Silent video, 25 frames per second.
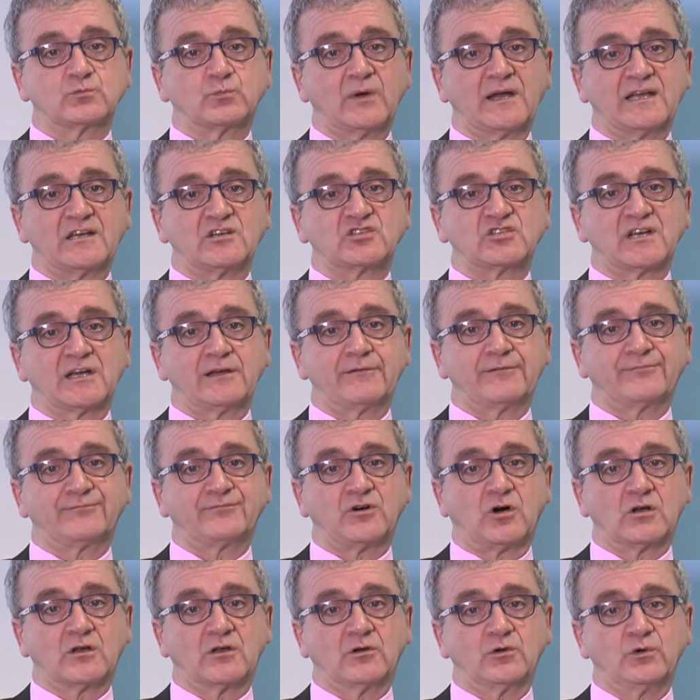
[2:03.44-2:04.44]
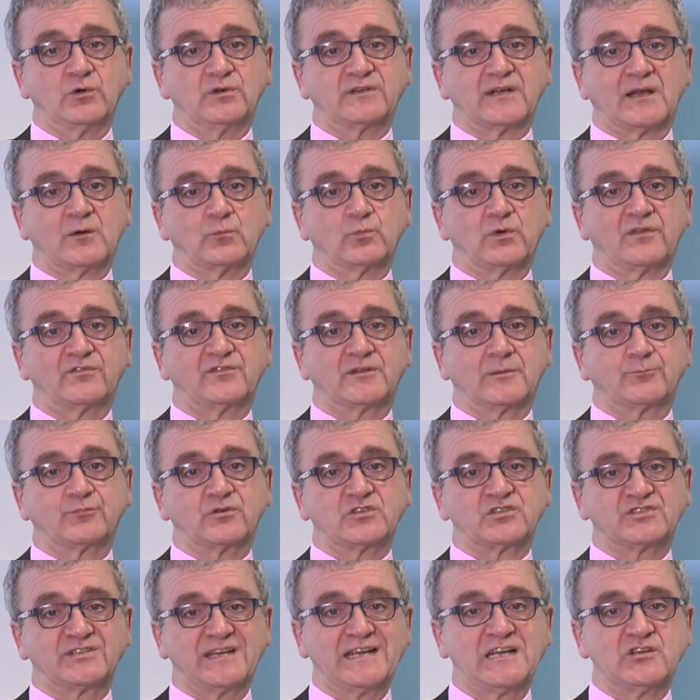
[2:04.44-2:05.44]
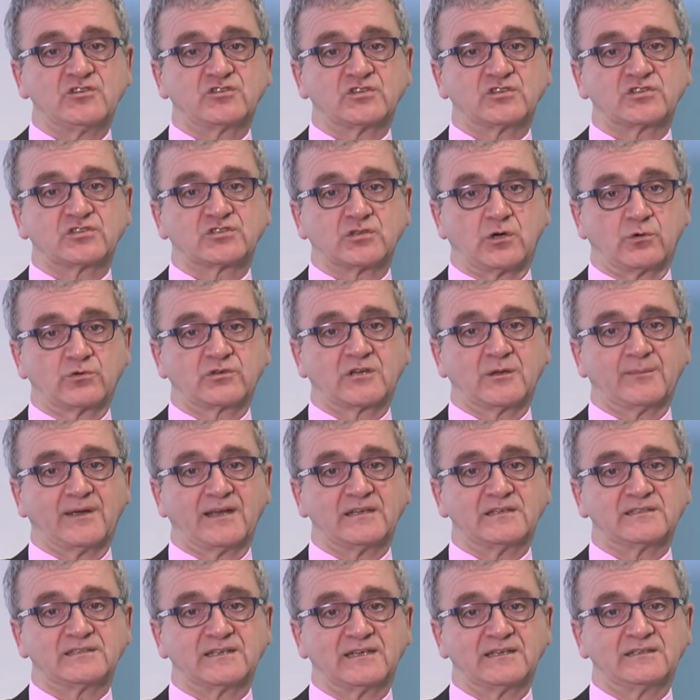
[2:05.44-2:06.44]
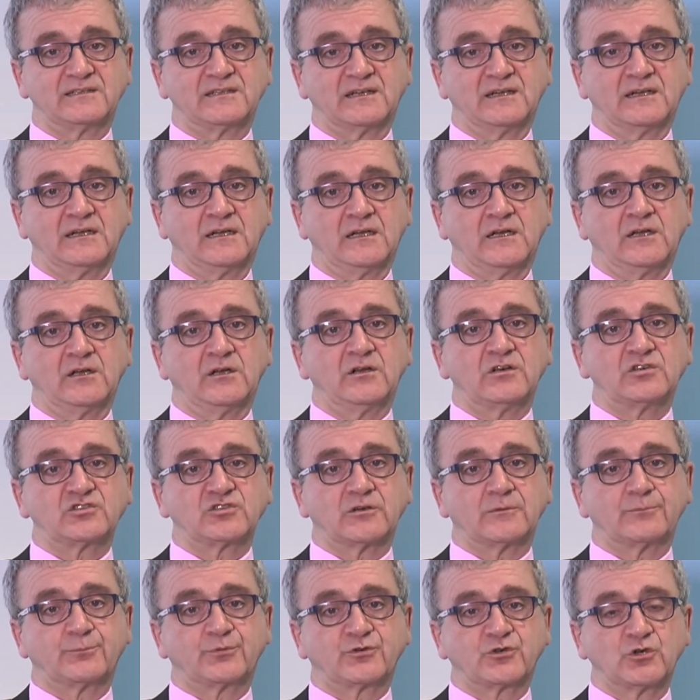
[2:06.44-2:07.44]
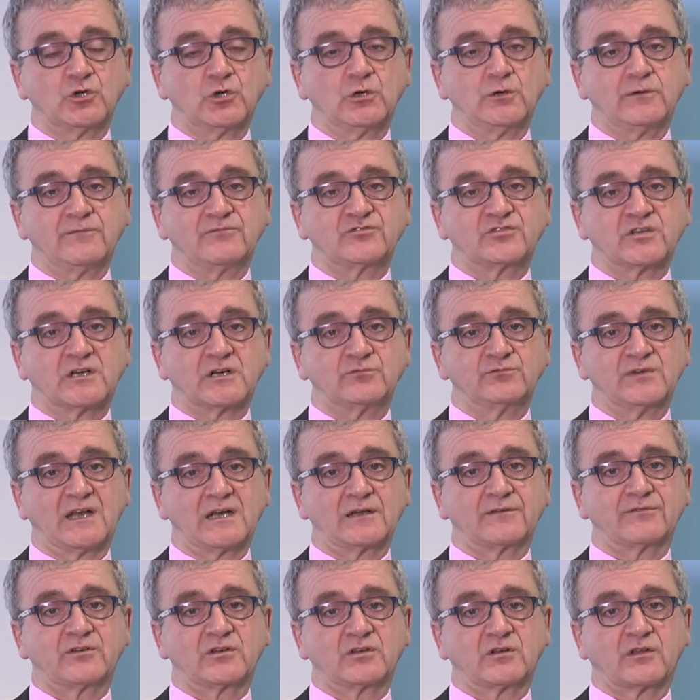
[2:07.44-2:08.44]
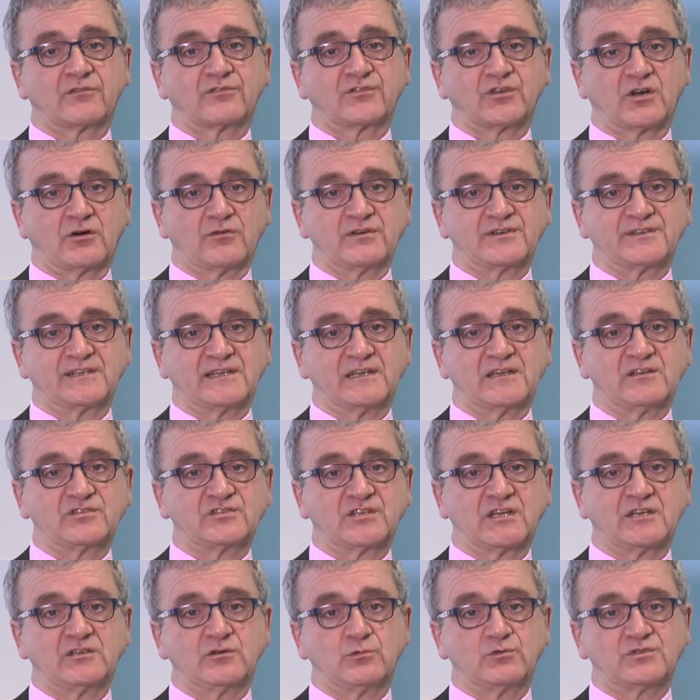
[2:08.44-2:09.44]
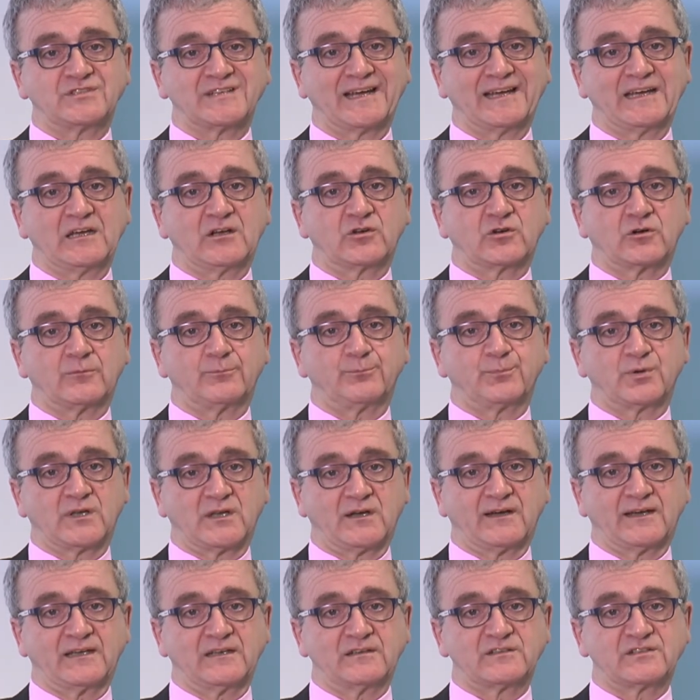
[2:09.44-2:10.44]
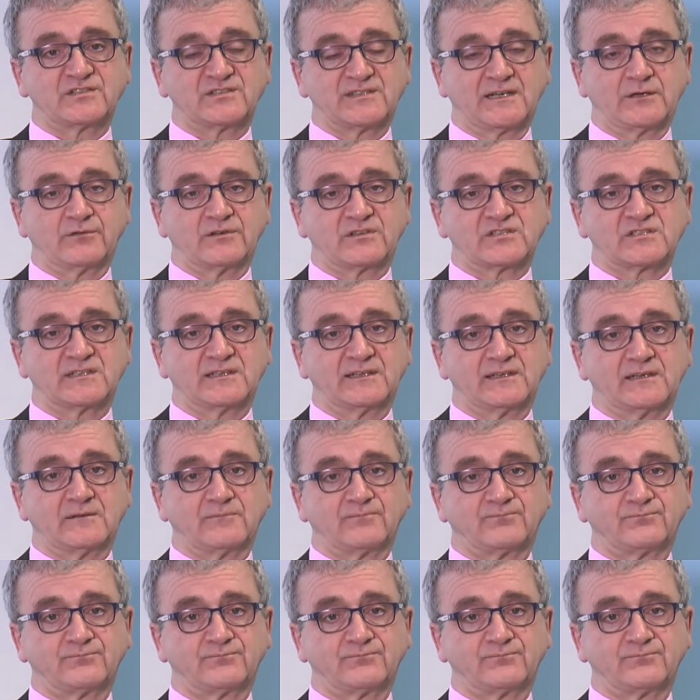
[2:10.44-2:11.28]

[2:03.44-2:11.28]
which, if followed and with the procedures documented, should prove to the relevant authorities that you take compliance seriously.